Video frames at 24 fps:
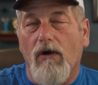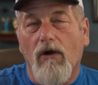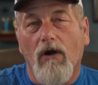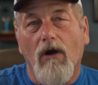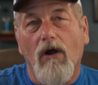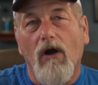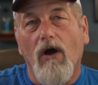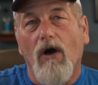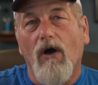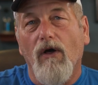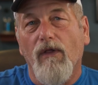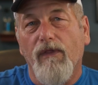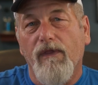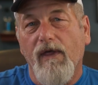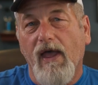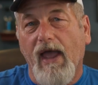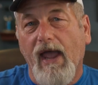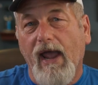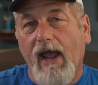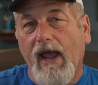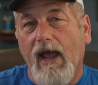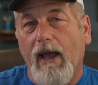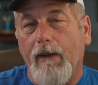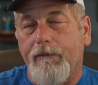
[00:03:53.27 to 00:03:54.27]
are all the
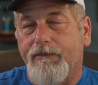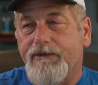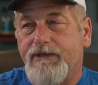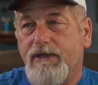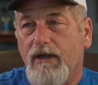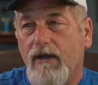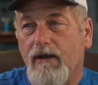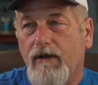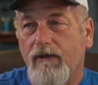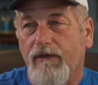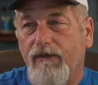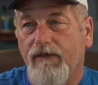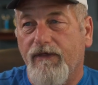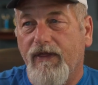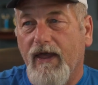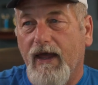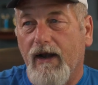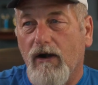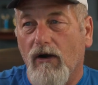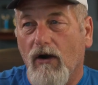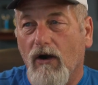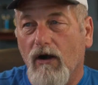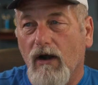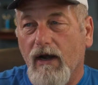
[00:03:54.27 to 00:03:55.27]
apps
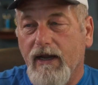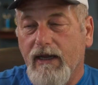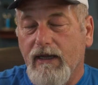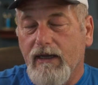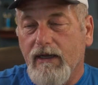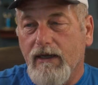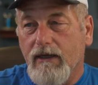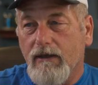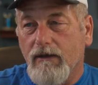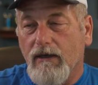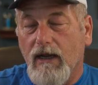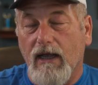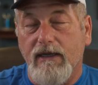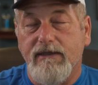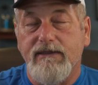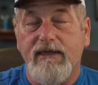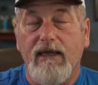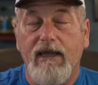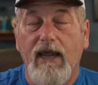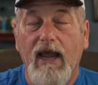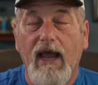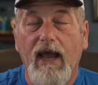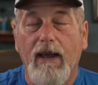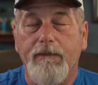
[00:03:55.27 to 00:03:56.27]
that are in, I
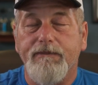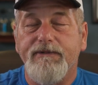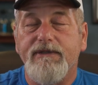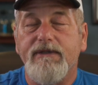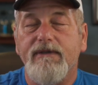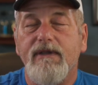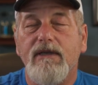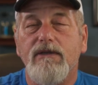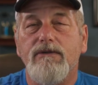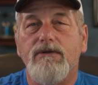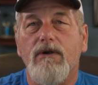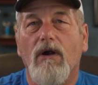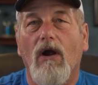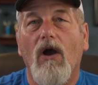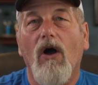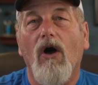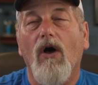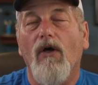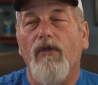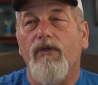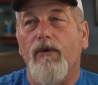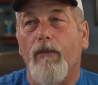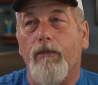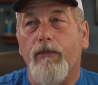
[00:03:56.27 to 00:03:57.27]
say apps, these are
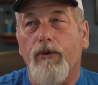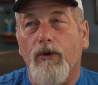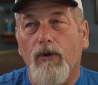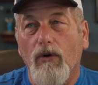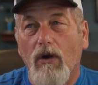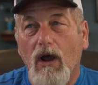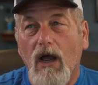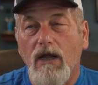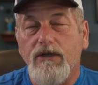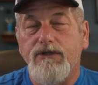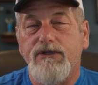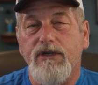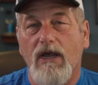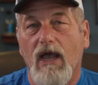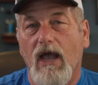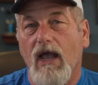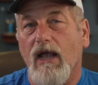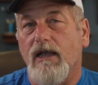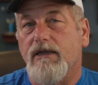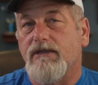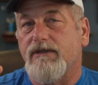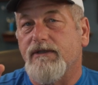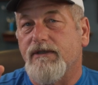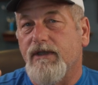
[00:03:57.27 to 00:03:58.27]
all the
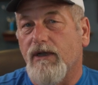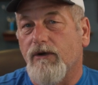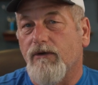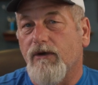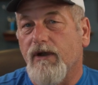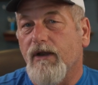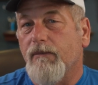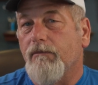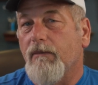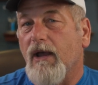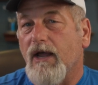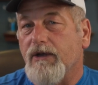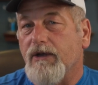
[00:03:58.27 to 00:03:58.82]
projects that are in